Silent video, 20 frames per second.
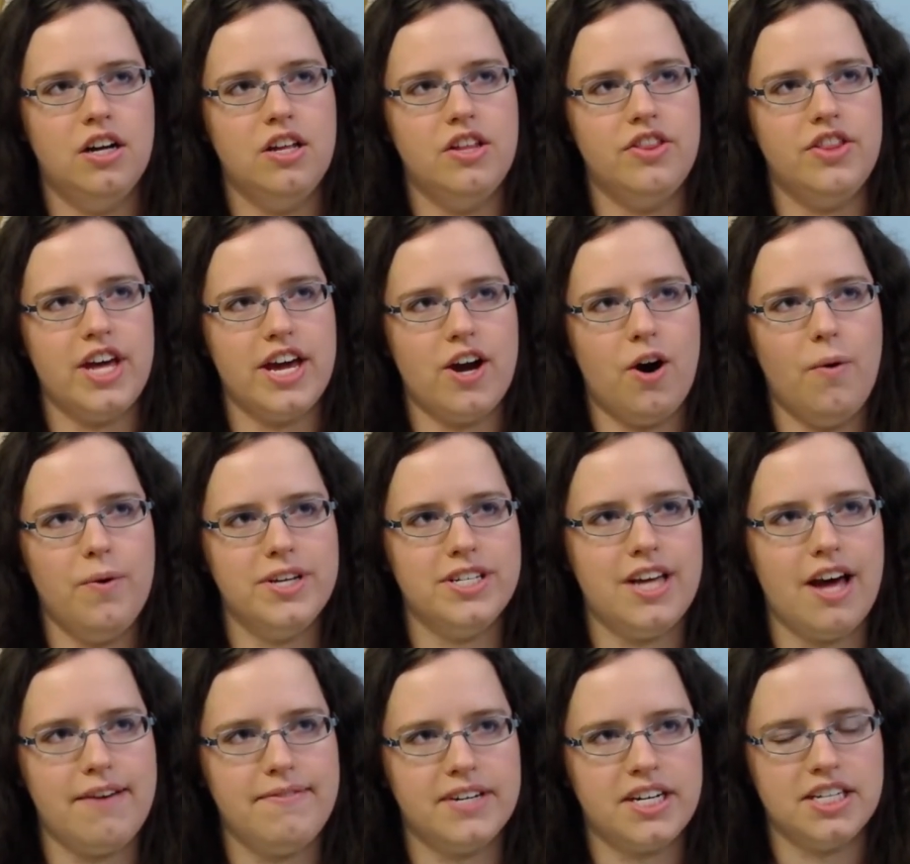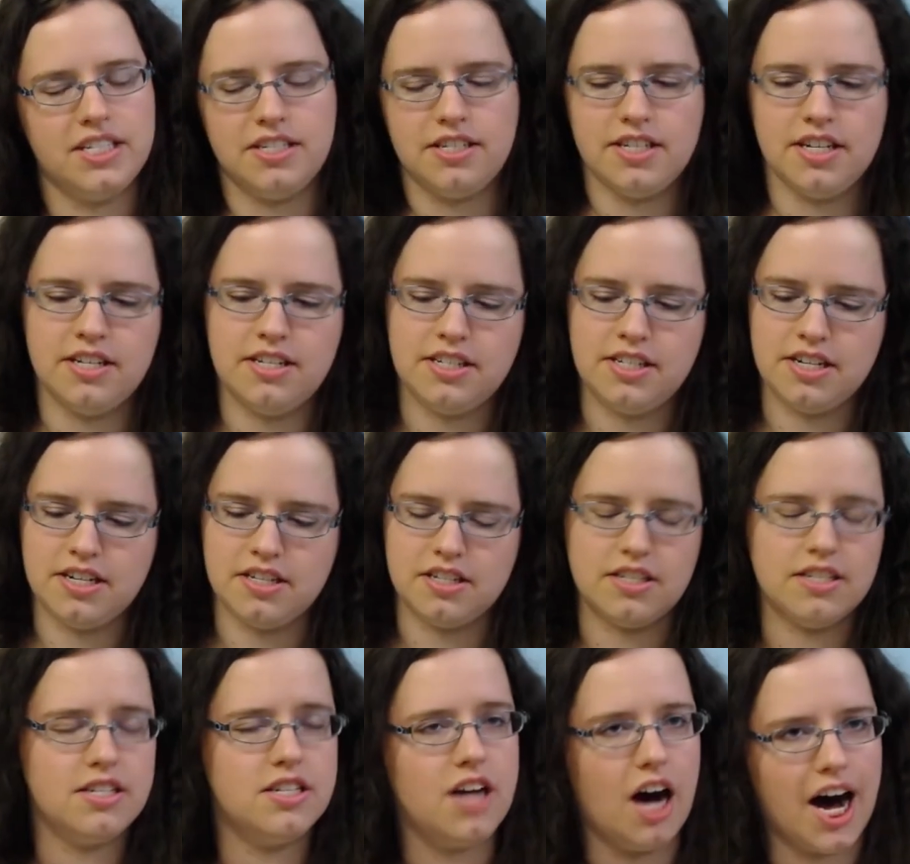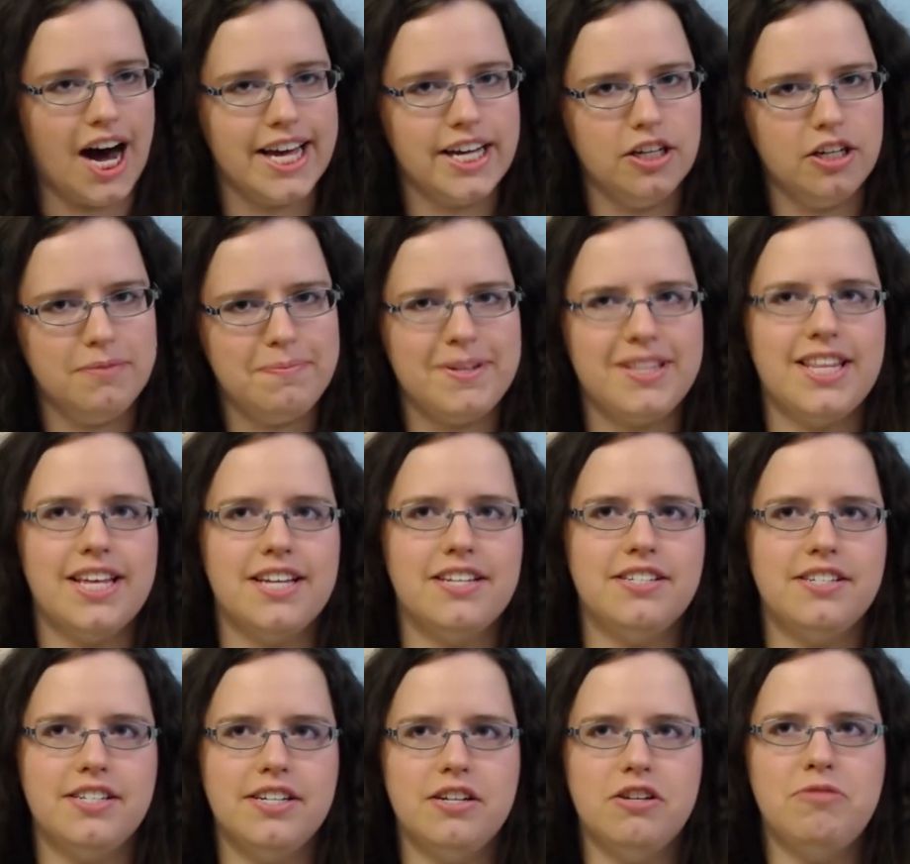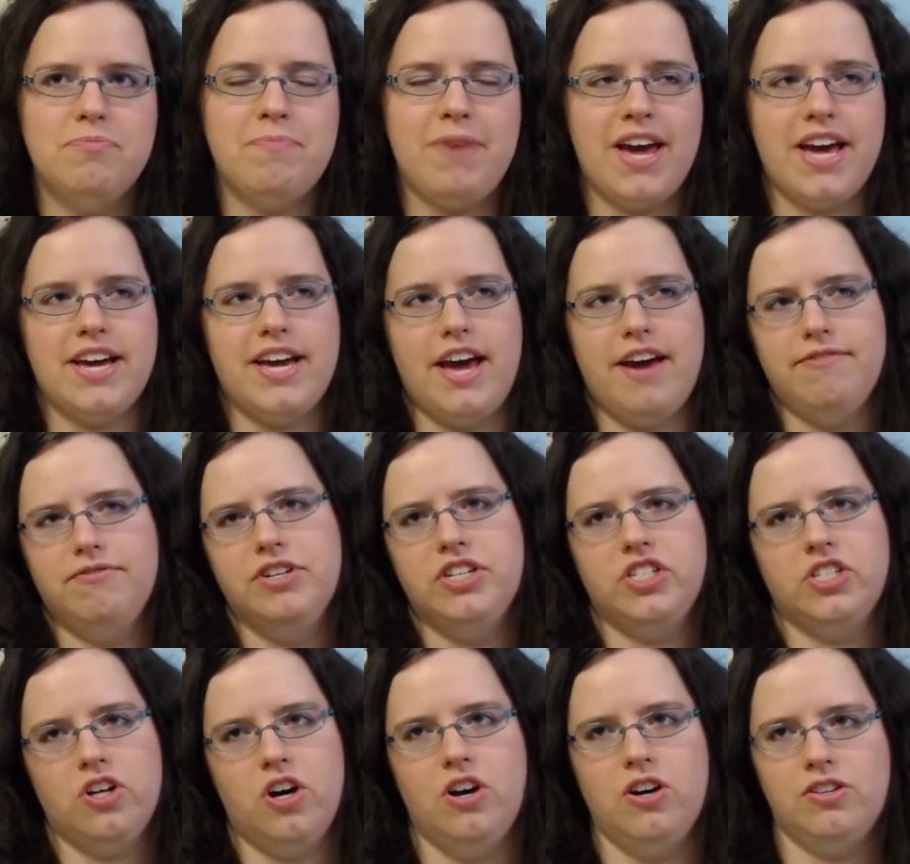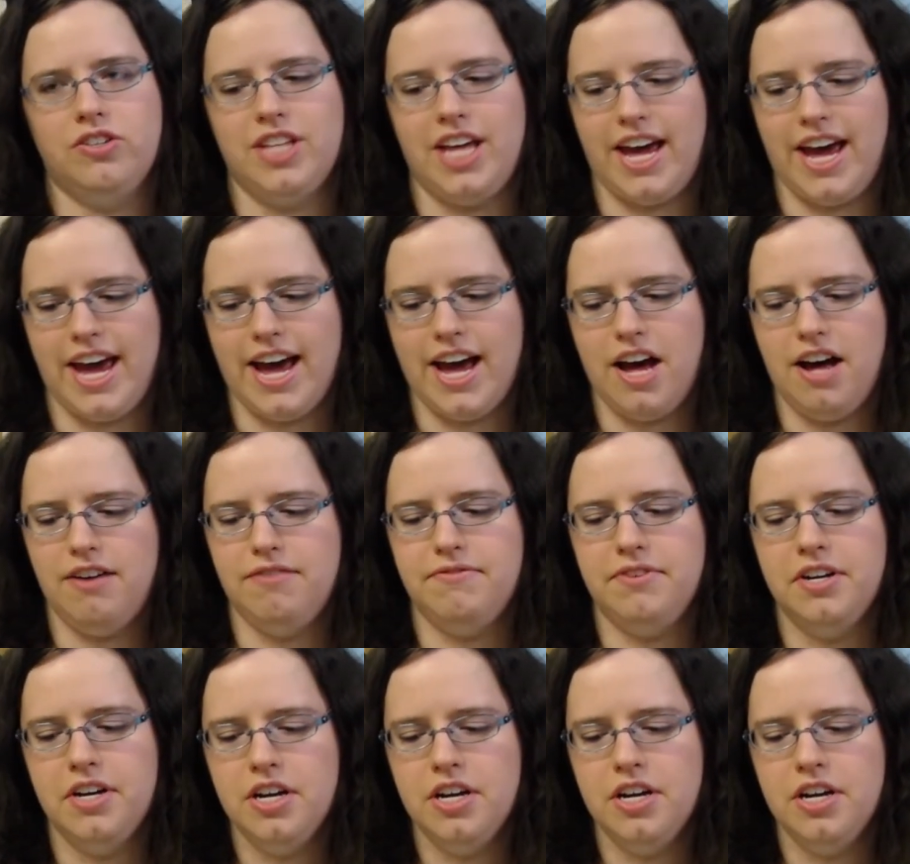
they always have a consistent style, but they still make every song they have